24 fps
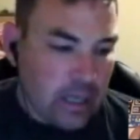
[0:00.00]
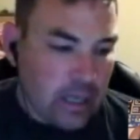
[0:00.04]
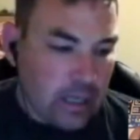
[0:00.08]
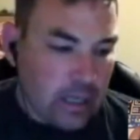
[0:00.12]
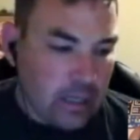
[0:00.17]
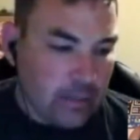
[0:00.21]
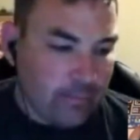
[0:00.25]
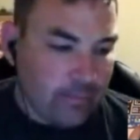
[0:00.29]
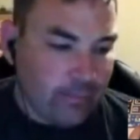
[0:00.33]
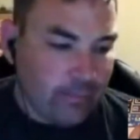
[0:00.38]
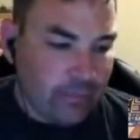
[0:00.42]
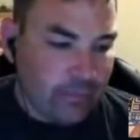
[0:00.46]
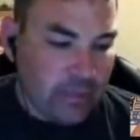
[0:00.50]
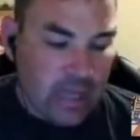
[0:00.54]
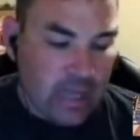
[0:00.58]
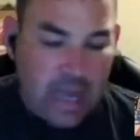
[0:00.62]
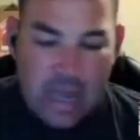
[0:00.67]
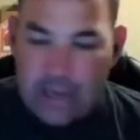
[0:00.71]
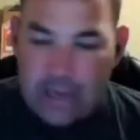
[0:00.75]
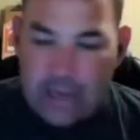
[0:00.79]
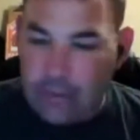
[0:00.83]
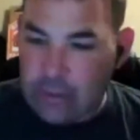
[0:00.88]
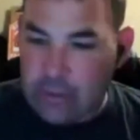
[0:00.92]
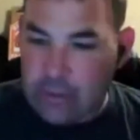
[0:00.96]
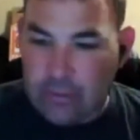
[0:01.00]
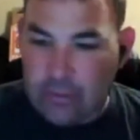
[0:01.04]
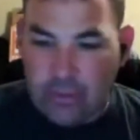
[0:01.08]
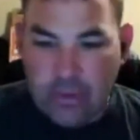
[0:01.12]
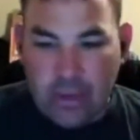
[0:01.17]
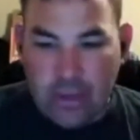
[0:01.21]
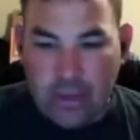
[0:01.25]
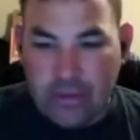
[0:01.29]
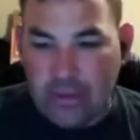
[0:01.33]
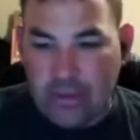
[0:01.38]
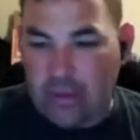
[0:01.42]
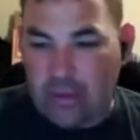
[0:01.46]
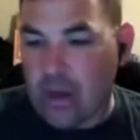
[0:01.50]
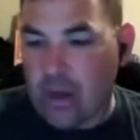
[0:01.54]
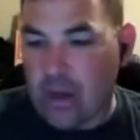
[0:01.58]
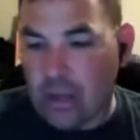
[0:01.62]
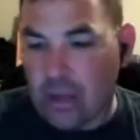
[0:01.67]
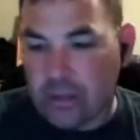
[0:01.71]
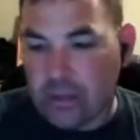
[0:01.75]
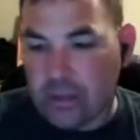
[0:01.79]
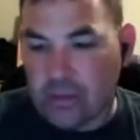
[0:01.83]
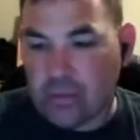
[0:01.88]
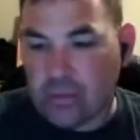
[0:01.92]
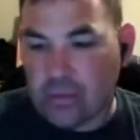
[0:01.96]
Um, I agree with you. I think
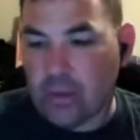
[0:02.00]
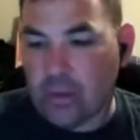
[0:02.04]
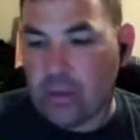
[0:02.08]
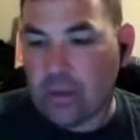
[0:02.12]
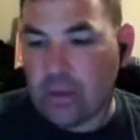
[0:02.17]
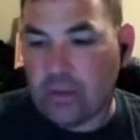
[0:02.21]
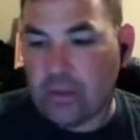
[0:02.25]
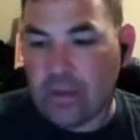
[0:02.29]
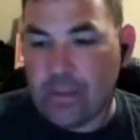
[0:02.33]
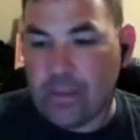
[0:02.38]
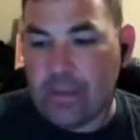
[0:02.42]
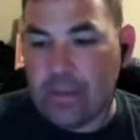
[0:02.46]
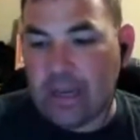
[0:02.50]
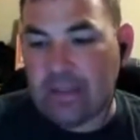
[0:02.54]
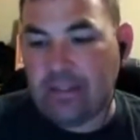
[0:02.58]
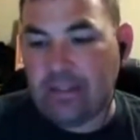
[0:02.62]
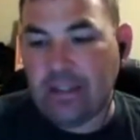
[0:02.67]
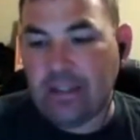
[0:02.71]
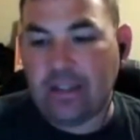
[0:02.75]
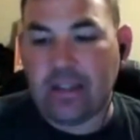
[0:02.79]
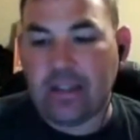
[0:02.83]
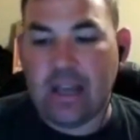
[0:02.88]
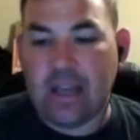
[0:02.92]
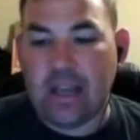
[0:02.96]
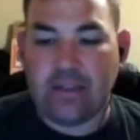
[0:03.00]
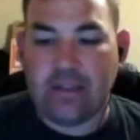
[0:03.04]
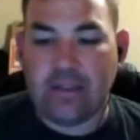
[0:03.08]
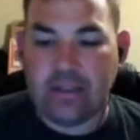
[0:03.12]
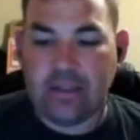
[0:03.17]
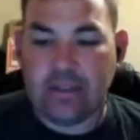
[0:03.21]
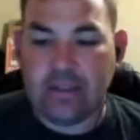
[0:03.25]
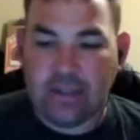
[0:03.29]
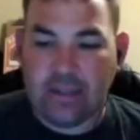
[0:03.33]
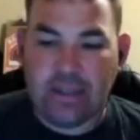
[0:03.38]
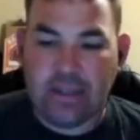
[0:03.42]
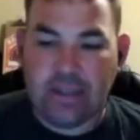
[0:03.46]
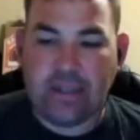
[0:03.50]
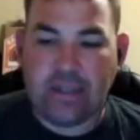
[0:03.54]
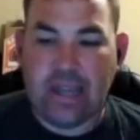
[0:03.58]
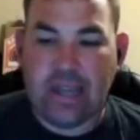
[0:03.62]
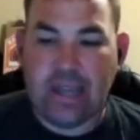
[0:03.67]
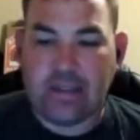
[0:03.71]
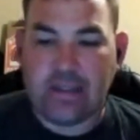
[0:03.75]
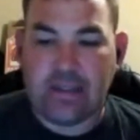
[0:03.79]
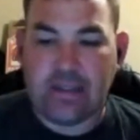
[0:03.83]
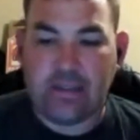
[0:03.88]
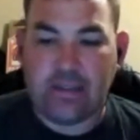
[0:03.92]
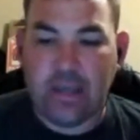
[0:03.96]
Collinsworth. I mean, I think a lot of this list
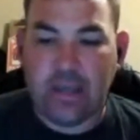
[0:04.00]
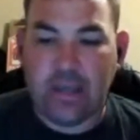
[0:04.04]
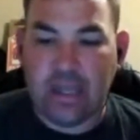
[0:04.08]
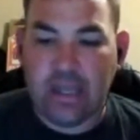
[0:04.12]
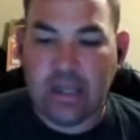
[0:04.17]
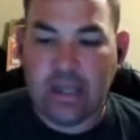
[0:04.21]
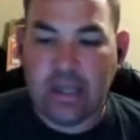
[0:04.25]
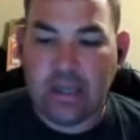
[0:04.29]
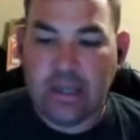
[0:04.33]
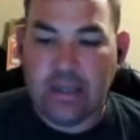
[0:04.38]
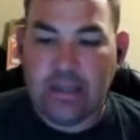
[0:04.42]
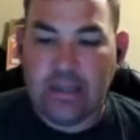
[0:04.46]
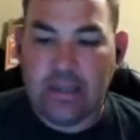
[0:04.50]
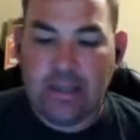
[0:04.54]
has to be.